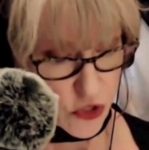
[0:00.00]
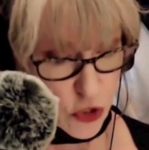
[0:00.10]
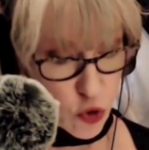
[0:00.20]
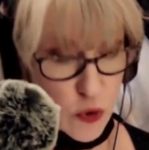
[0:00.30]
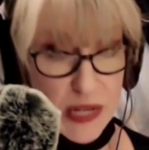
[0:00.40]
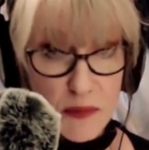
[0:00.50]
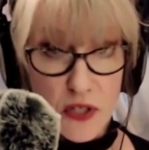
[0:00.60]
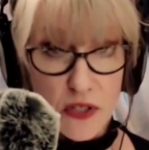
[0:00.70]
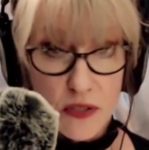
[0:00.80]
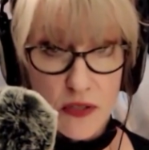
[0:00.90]
the
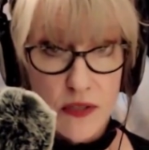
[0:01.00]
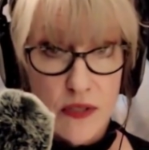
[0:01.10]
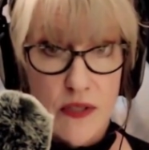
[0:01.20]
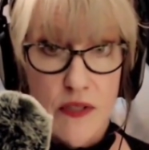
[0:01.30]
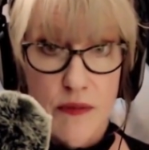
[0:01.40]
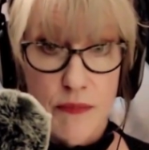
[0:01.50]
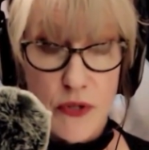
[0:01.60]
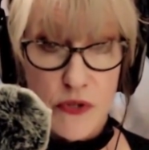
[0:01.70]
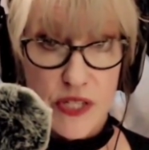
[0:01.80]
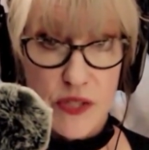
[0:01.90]
Kramer
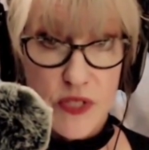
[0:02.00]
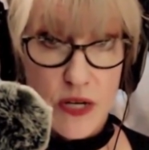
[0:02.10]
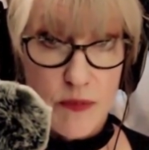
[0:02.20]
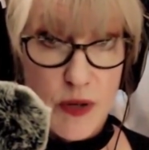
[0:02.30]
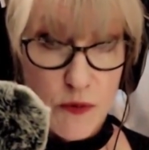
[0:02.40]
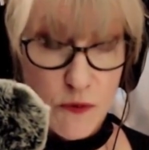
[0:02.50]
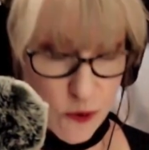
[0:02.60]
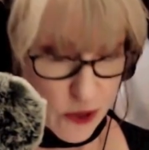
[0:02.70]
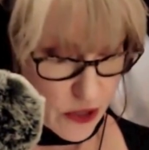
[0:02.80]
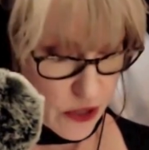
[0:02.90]
music that we talked about
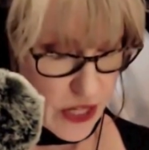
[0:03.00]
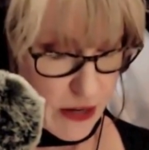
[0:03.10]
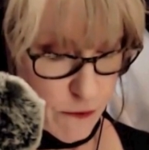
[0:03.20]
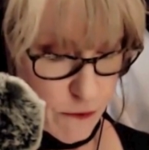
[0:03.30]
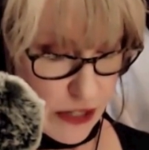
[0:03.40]
before that Frank